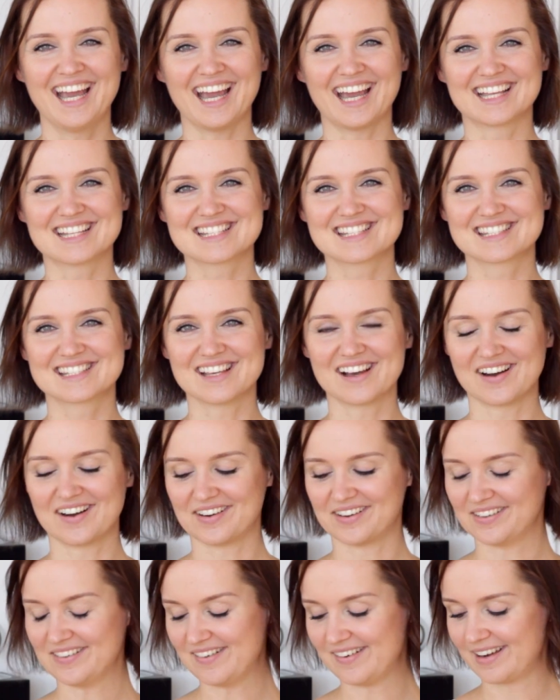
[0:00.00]
And so,
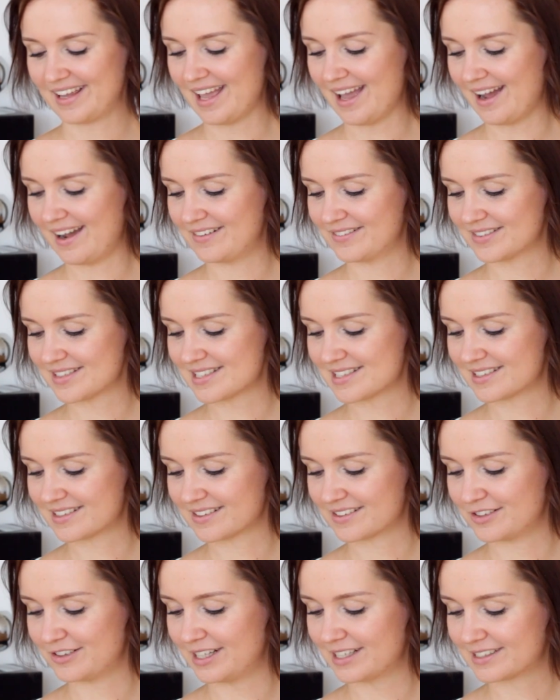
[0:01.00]
I
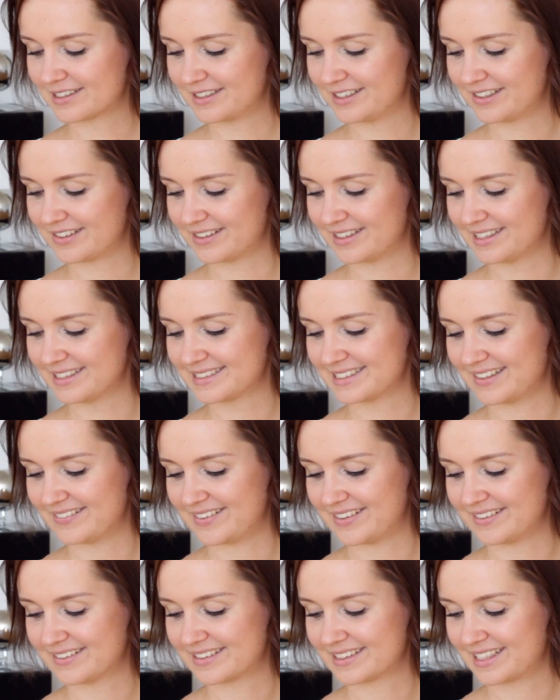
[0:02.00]
was quite curious
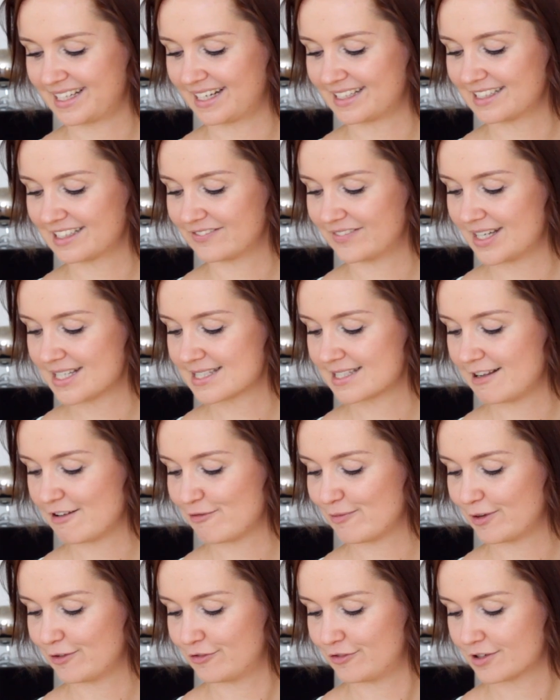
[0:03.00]
about getting
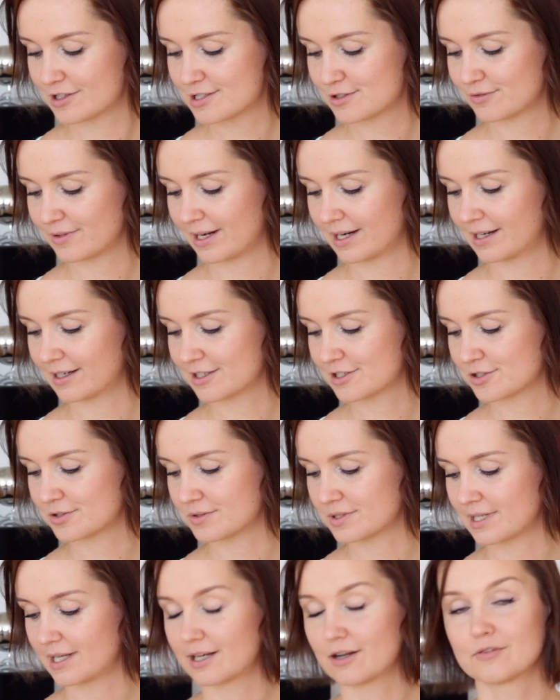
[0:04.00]
myself my first running
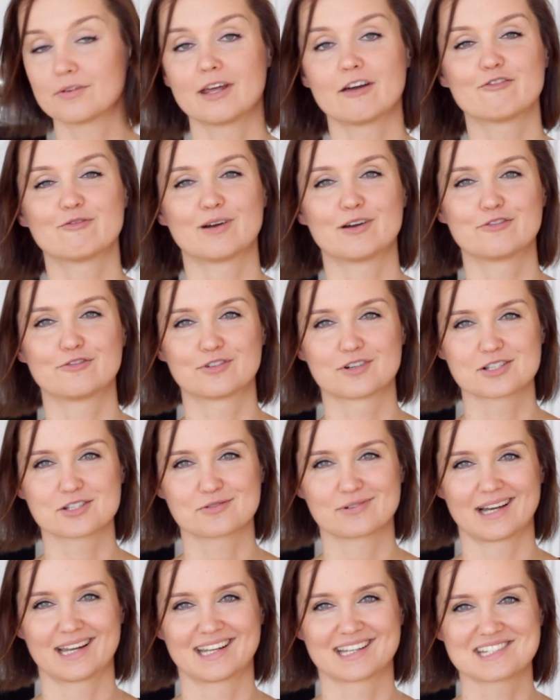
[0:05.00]
shoes. I don't have my
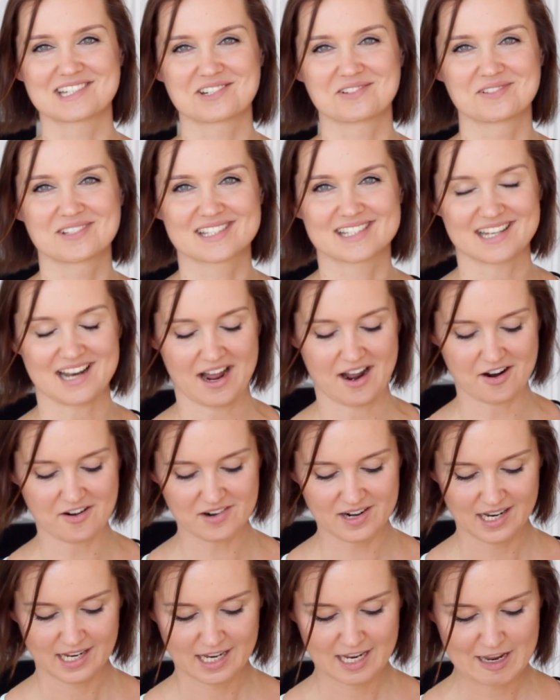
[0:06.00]
first running shoes
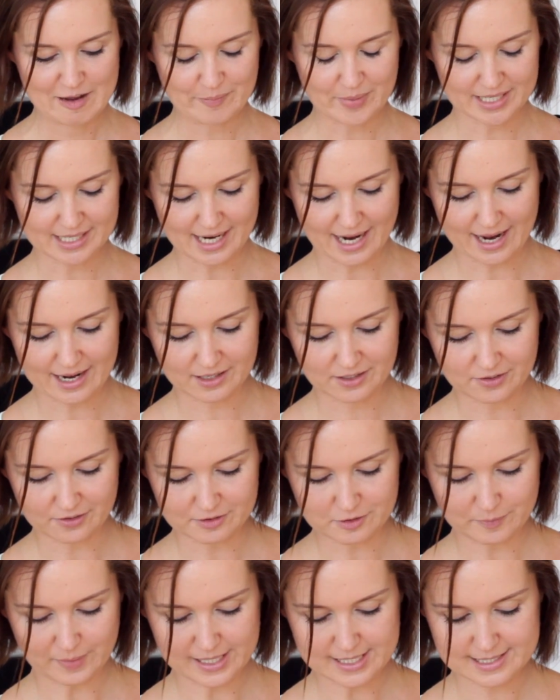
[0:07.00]
now, but I
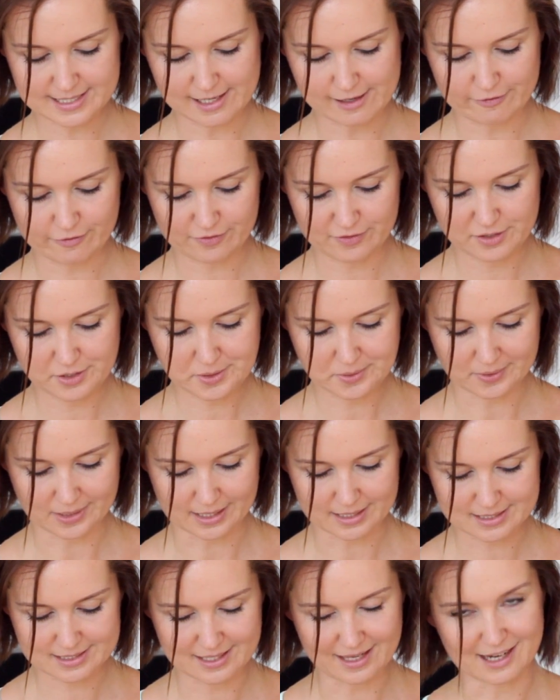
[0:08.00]
got myself new
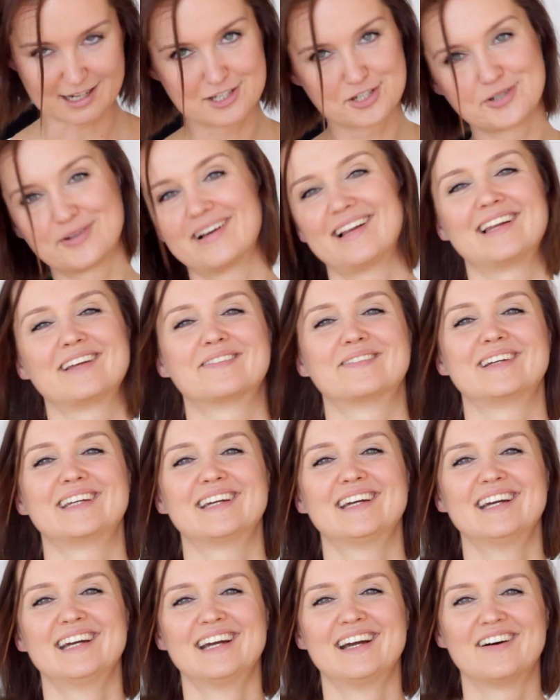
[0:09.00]
ones. Actually,
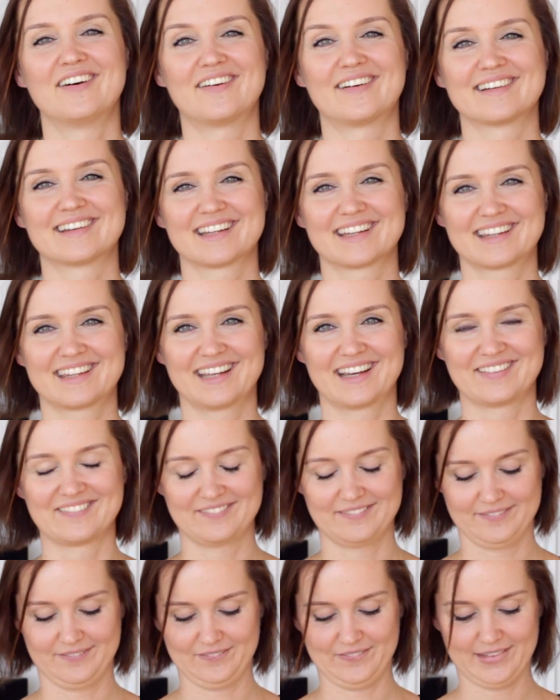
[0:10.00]
we ordered
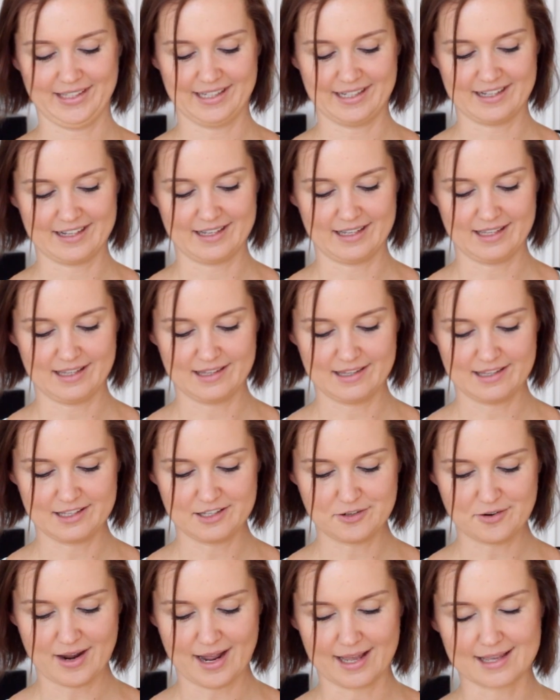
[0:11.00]
them in the
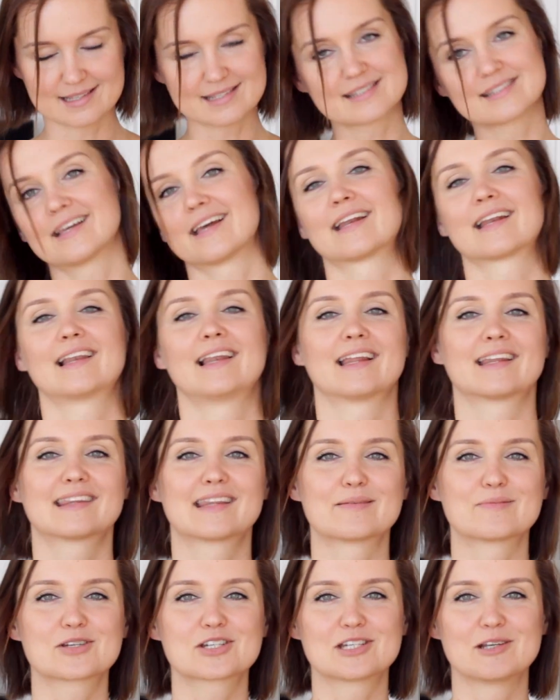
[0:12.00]
US and let
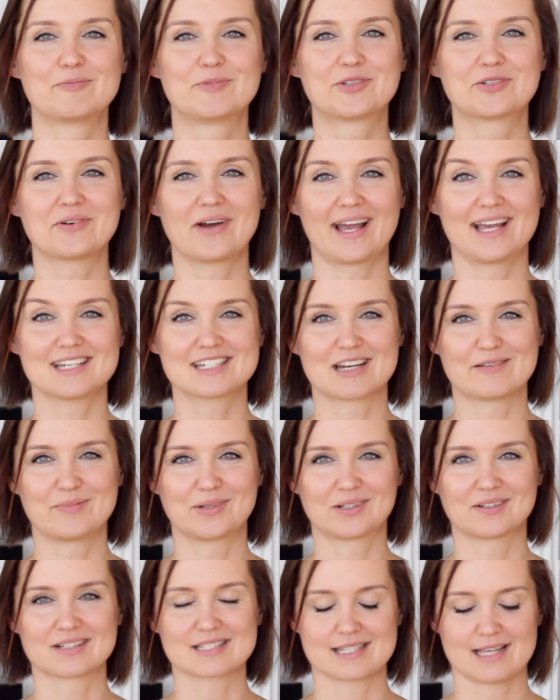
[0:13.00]
them ship to Asia
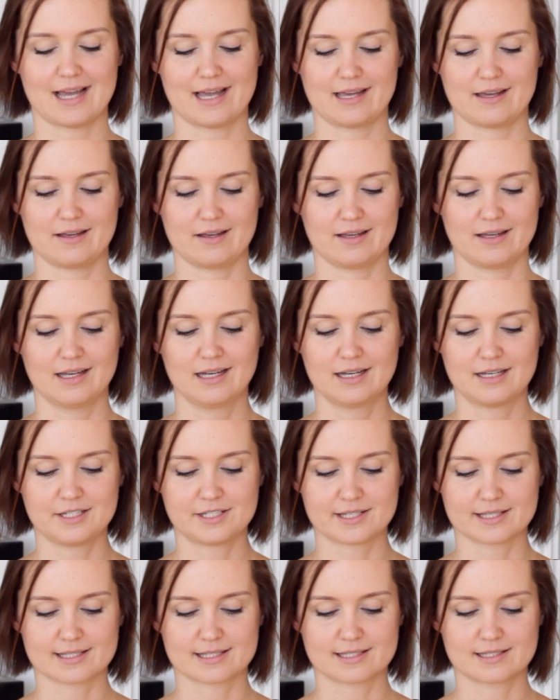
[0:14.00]
because I
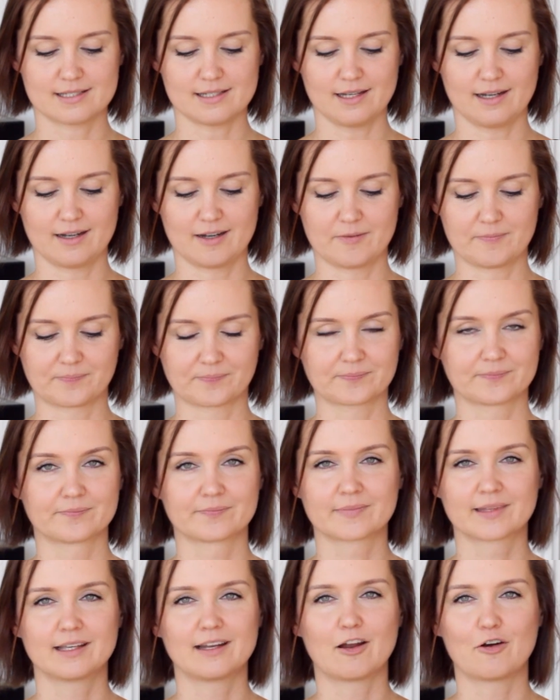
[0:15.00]
just,
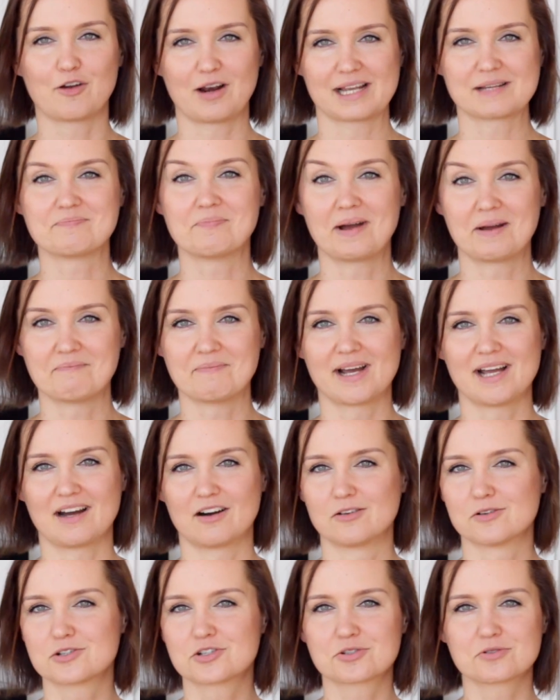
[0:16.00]
my
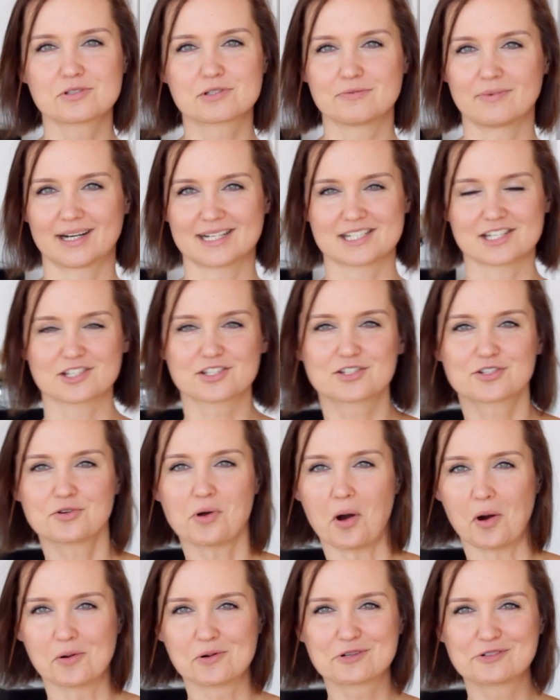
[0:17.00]
old shoes were just
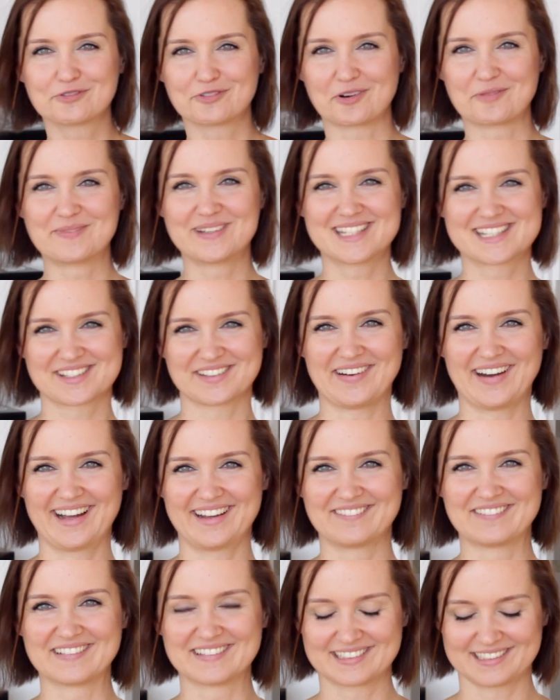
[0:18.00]
too old for me, so
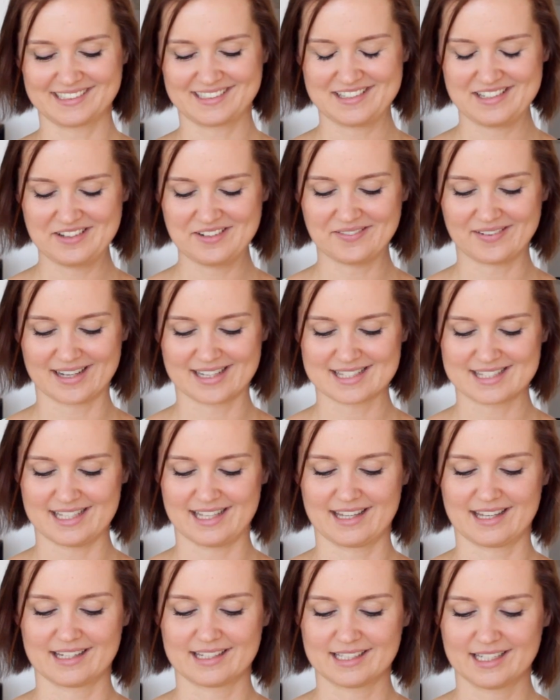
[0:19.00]
I wanted new ones,
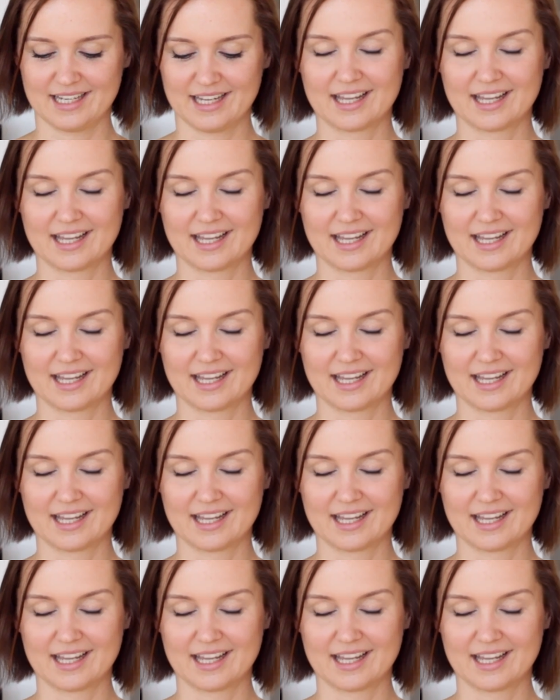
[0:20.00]
and